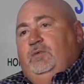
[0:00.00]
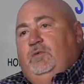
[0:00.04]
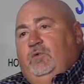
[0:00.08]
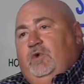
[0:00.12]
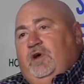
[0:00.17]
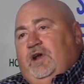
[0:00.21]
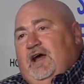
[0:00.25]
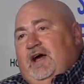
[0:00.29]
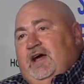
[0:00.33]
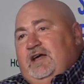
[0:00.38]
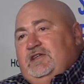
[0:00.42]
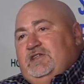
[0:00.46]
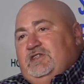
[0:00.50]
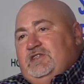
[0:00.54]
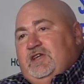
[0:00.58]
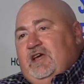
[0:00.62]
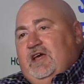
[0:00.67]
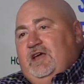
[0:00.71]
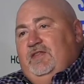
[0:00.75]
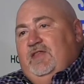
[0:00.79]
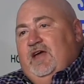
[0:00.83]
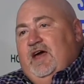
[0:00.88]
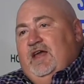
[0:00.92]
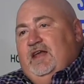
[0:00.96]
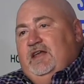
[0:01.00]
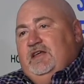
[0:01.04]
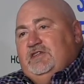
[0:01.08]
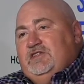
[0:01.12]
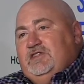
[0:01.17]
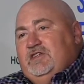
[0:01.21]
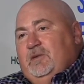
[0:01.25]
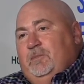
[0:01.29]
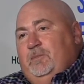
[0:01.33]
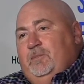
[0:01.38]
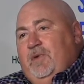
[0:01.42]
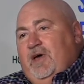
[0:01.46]
would I say that is
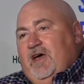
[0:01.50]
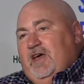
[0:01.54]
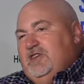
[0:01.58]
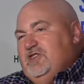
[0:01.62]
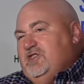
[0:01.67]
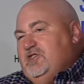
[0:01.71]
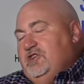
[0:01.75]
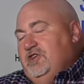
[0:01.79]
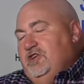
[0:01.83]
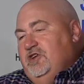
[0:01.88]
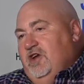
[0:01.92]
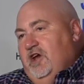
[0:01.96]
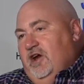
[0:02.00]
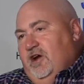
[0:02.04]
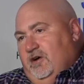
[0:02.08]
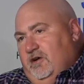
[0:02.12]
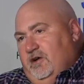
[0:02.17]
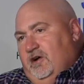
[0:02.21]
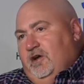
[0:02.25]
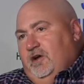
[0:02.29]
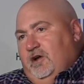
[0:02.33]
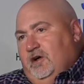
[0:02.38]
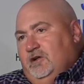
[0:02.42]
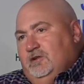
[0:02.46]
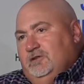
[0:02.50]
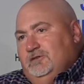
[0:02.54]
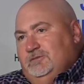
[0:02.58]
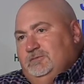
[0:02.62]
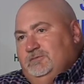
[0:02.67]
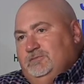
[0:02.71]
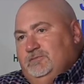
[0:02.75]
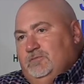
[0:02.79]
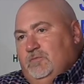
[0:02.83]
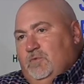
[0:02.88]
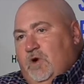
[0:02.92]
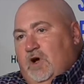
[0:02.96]
the best scenario?
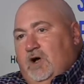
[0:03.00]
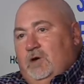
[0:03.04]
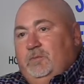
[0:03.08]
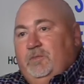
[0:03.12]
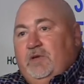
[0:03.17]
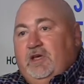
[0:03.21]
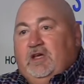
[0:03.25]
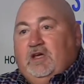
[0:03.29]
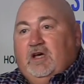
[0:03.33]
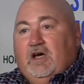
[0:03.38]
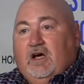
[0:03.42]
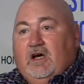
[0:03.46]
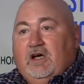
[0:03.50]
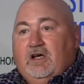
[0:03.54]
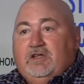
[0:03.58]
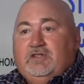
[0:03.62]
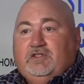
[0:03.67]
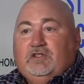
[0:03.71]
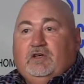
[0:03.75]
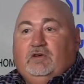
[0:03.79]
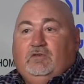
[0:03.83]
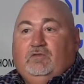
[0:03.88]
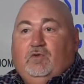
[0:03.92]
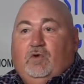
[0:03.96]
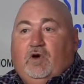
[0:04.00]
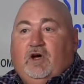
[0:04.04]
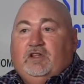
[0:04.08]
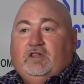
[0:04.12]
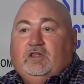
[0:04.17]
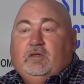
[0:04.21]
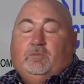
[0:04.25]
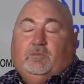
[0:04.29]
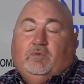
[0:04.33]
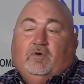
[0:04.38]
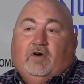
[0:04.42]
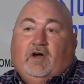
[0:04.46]
Well, because of what
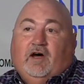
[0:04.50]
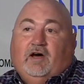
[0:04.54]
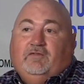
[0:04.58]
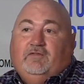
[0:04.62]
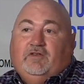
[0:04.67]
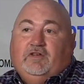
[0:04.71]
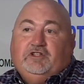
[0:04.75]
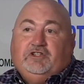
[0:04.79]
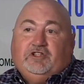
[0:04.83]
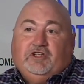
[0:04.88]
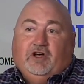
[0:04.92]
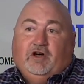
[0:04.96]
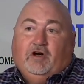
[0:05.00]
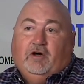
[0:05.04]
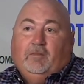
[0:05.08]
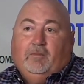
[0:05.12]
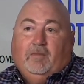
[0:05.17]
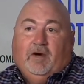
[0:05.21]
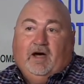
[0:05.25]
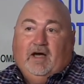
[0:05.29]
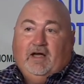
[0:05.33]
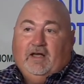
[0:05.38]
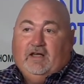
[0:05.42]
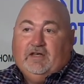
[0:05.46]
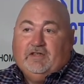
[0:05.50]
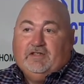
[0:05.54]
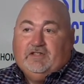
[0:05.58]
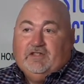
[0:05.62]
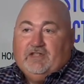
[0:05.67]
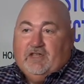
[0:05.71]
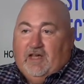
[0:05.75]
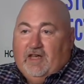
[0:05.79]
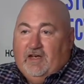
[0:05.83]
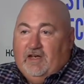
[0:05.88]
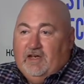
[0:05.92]
the prophet Jeremiah said